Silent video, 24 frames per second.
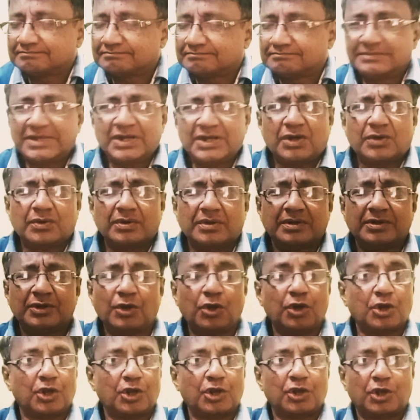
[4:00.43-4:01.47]
you know no
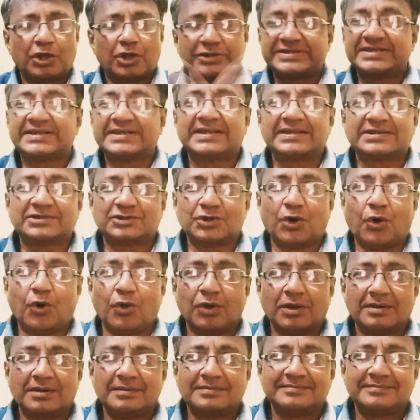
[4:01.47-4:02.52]
logic at
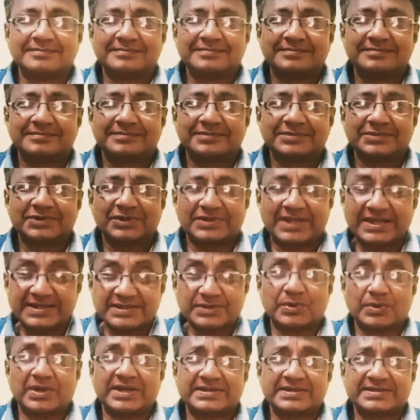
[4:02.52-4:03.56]
all so that's
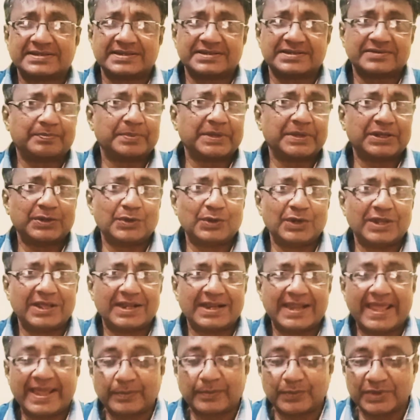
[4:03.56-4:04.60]
why it's such a peculiar
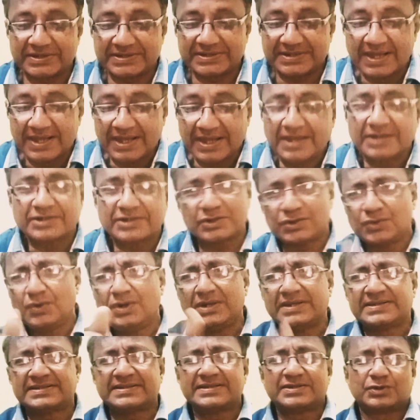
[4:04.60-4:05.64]
language so do
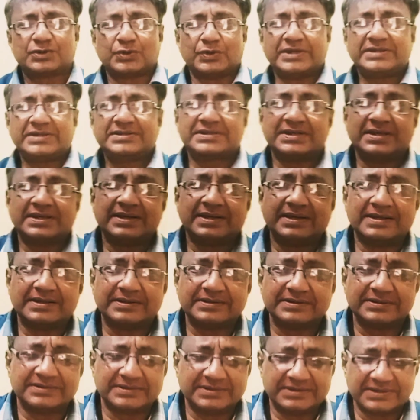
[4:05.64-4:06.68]
listen to it
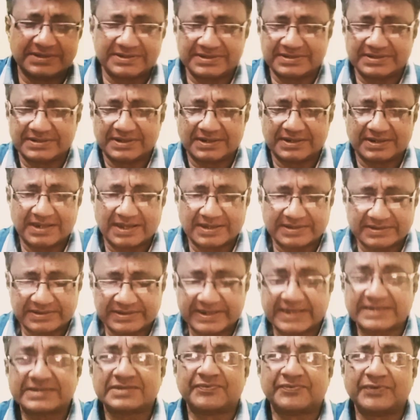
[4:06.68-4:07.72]
uh, this uh, last
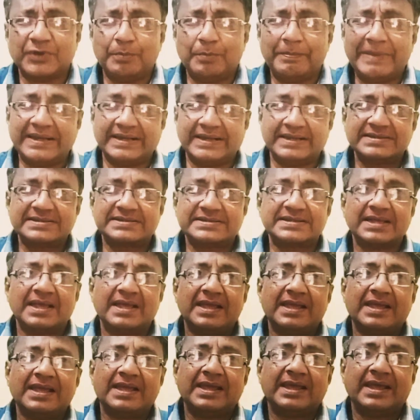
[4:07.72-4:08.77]
next few minutes
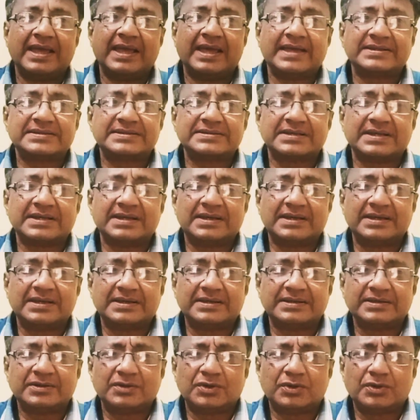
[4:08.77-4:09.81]
and
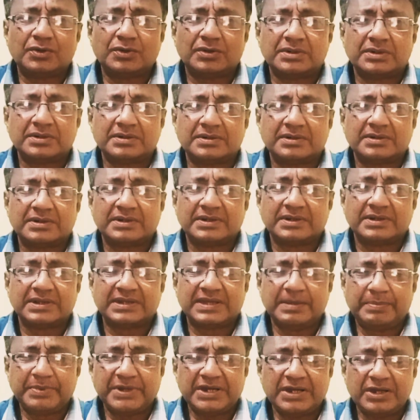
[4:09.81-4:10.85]
uh, you know
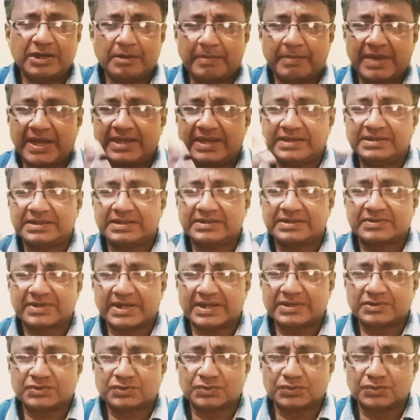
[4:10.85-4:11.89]
keep it in your mind and
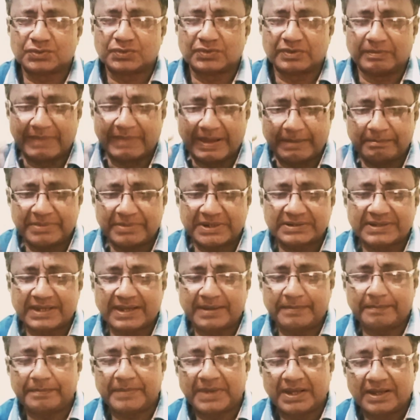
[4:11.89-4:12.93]
try to remember
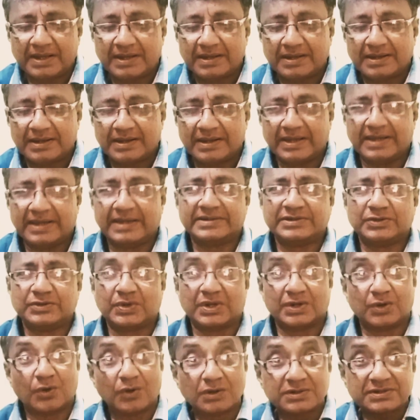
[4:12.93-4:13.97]
them and you
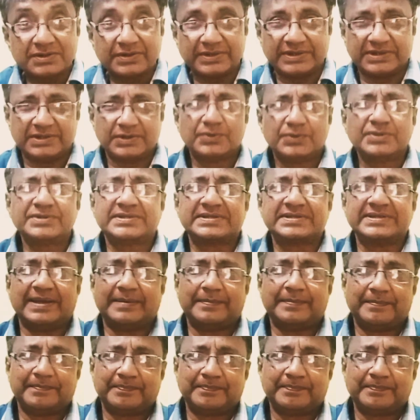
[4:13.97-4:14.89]
can also use them